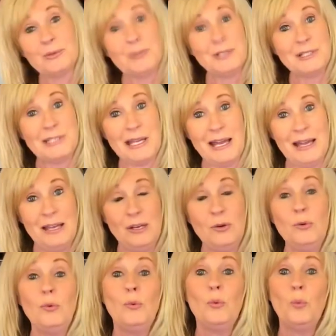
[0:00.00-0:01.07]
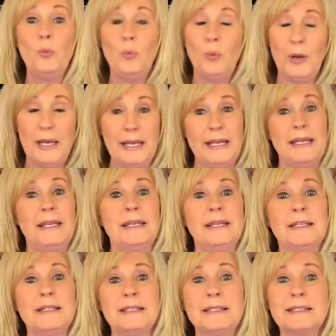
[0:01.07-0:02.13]
it done when it
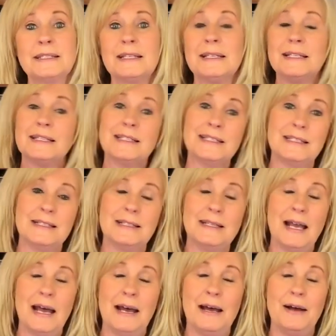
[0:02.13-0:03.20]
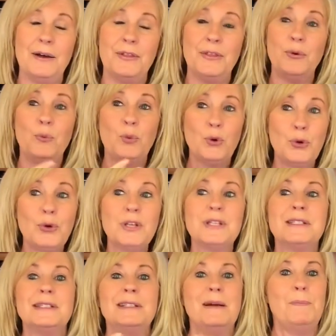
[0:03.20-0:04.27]
is, the word
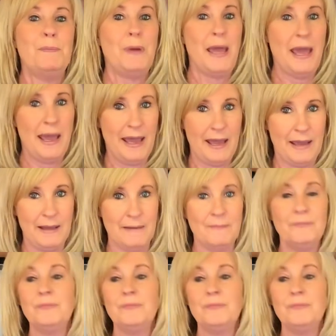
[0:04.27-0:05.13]
is nappe.